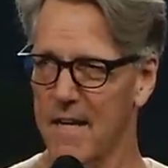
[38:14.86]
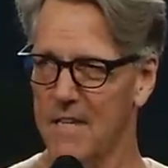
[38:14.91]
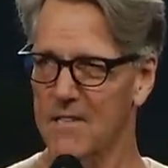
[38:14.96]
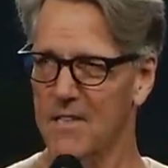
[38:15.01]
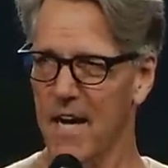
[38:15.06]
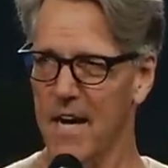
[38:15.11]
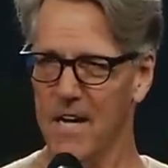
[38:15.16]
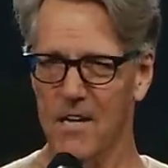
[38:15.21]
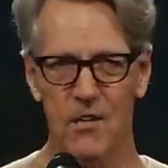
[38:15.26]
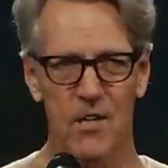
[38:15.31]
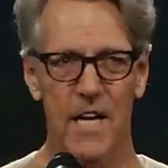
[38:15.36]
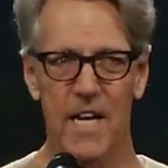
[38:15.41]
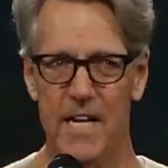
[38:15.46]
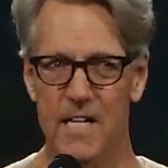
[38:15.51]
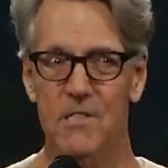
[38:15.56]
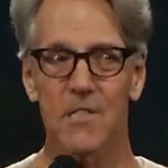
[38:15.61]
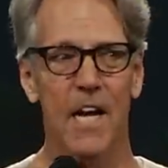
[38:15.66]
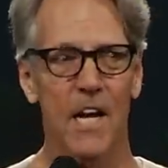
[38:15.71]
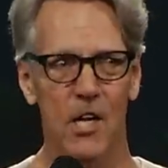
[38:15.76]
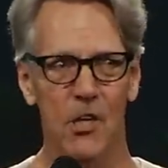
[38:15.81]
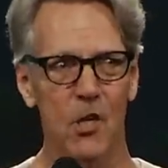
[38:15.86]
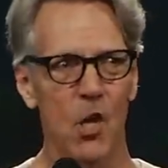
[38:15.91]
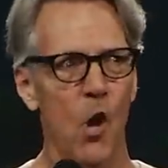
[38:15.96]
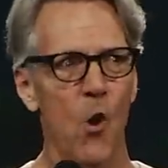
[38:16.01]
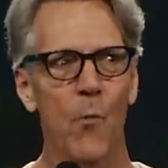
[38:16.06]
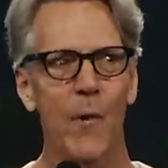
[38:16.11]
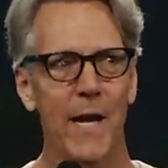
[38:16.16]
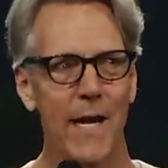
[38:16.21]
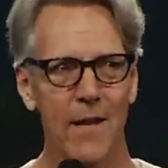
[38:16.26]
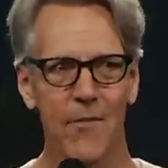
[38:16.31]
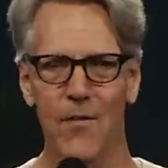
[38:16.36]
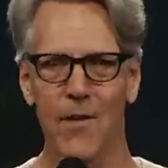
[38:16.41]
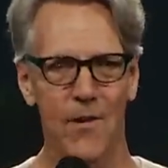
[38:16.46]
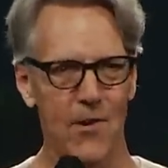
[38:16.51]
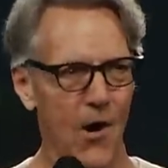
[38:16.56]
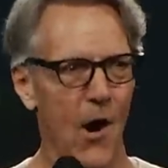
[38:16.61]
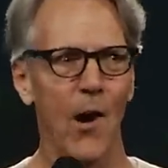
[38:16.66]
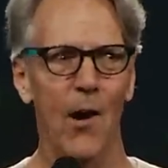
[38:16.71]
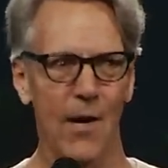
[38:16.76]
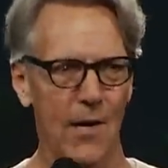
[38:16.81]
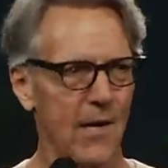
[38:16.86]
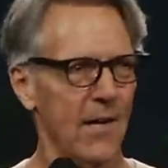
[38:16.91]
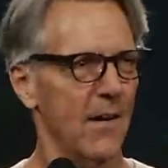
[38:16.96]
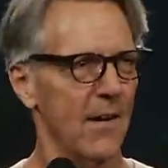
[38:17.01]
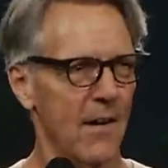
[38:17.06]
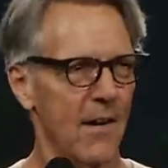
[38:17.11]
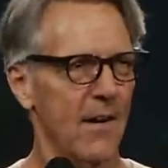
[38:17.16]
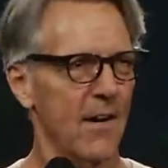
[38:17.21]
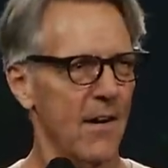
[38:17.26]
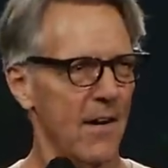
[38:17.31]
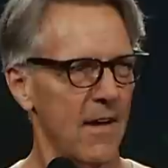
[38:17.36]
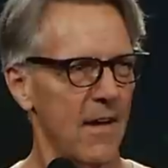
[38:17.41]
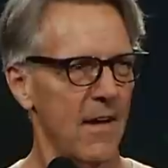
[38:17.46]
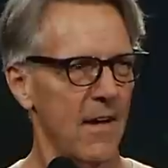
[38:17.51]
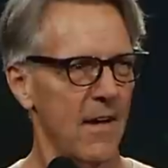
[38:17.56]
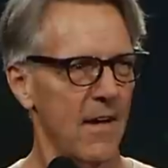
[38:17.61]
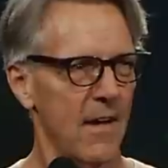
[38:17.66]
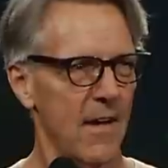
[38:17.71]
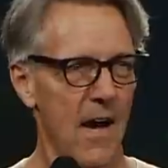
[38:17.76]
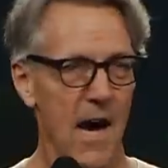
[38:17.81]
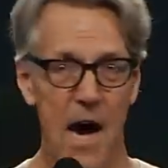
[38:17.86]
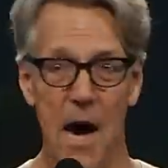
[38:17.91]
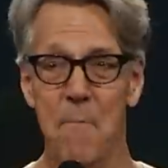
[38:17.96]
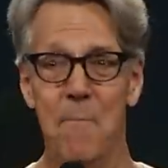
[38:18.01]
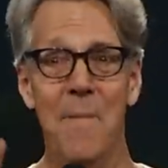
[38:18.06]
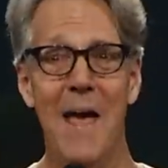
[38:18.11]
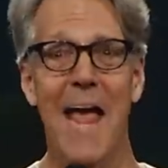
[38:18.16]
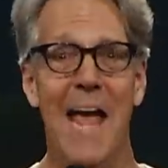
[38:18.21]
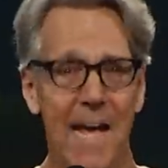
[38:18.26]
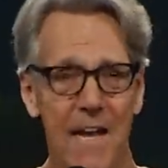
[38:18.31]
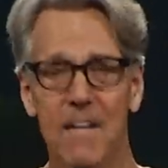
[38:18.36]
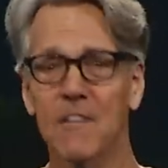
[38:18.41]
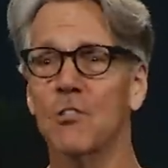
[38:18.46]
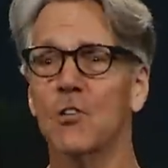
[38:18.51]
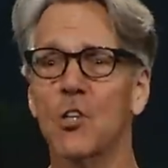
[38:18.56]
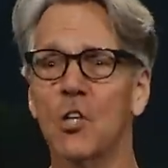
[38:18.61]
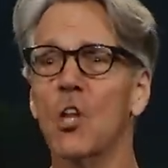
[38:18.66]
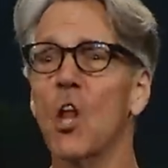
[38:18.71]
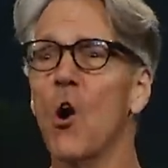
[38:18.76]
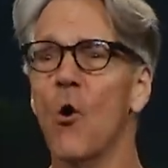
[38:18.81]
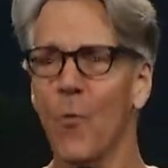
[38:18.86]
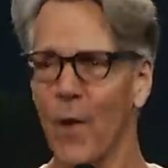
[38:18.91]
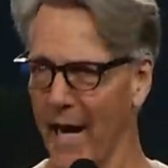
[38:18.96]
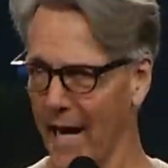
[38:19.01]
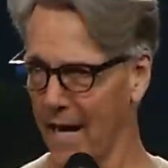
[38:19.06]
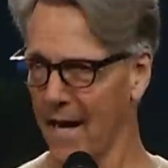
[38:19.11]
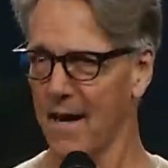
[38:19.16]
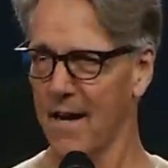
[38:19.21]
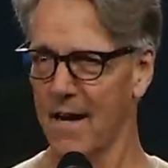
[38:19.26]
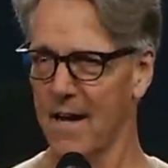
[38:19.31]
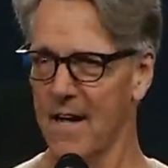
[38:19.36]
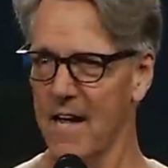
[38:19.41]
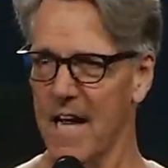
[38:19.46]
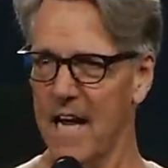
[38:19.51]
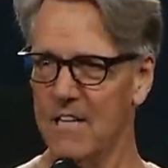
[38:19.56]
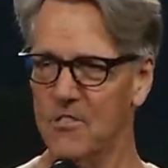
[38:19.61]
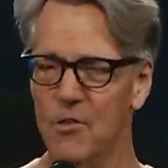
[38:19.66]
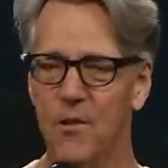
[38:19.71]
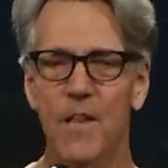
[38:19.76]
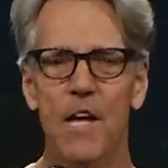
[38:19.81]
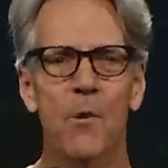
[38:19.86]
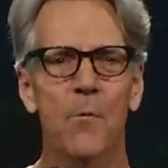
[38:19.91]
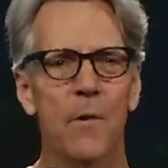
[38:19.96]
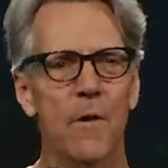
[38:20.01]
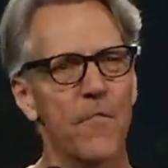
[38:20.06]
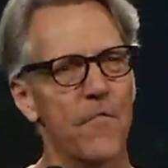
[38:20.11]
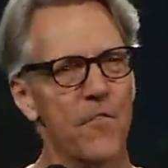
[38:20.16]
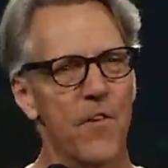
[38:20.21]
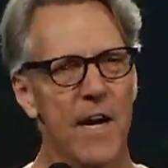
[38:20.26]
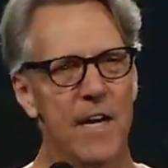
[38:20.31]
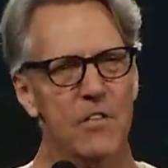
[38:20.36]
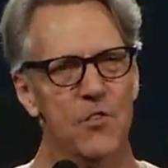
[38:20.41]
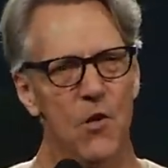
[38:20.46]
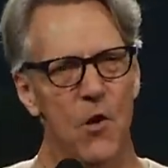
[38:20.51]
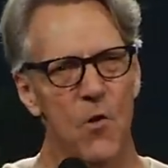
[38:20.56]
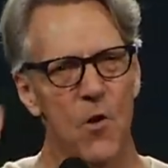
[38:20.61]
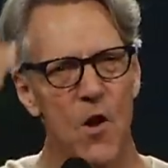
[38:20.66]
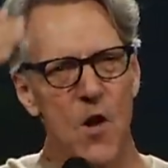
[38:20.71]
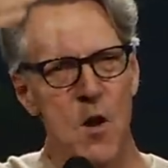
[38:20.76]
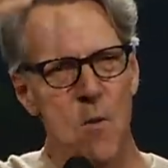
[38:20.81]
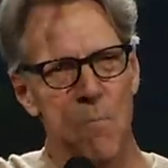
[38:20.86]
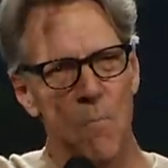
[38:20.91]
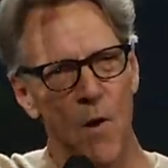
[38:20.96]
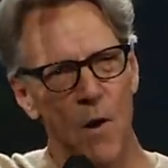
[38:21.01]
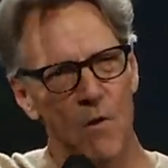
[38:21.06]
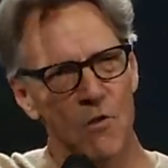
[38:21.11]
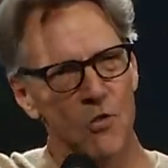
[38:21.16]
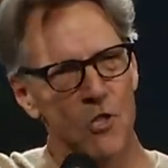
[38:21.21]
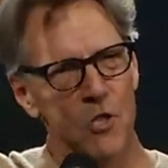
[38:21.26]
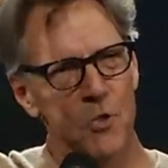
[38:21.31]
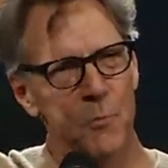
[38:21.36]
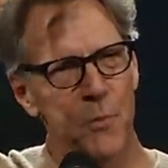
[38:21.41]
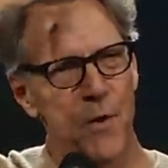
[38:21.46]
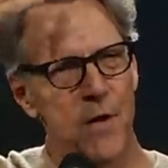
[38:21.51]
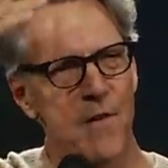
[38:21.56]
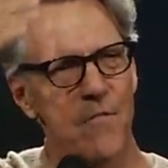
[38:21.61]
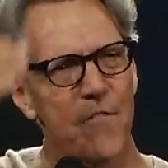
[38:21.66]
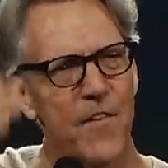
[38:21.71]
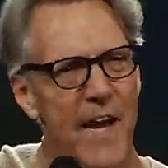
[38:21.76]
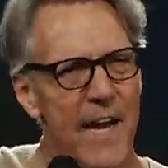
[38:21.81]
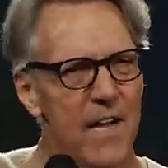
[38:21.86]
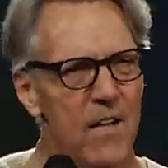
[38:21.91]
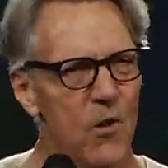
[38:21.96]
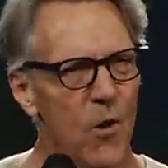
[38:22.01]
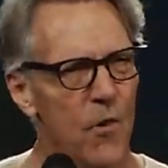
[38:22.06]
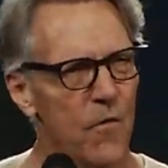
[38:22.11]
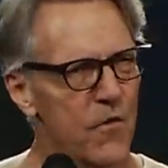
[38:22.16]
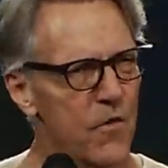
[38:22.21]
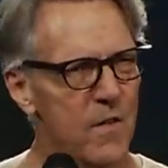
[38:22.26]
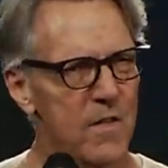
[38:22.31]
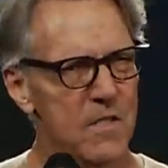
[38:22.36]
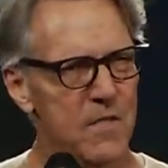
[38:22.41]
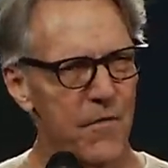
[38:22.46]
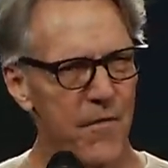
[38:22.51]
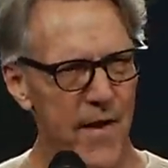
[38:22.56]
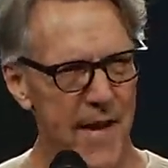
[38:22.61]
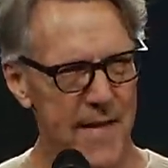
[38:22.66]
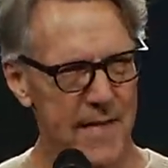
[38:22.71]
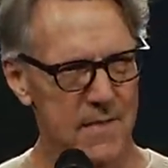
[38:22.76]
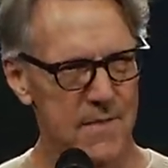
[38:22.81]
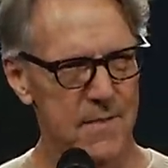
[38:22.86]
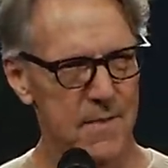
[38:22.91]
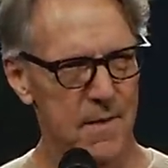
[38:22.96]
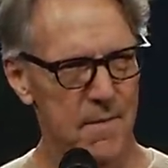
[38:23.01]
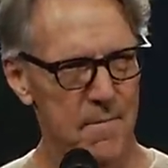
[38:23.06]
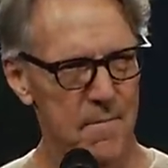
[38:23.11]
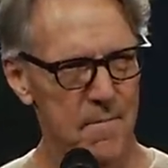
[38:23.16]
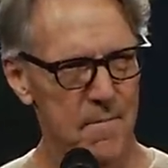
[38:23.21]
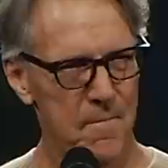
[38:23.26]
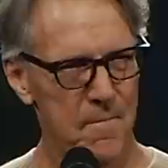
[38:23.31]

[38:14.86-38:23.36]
He's like, he's like glowing in the dark. A man is glowing. And so they were afraid. So Moses put a veil over his face.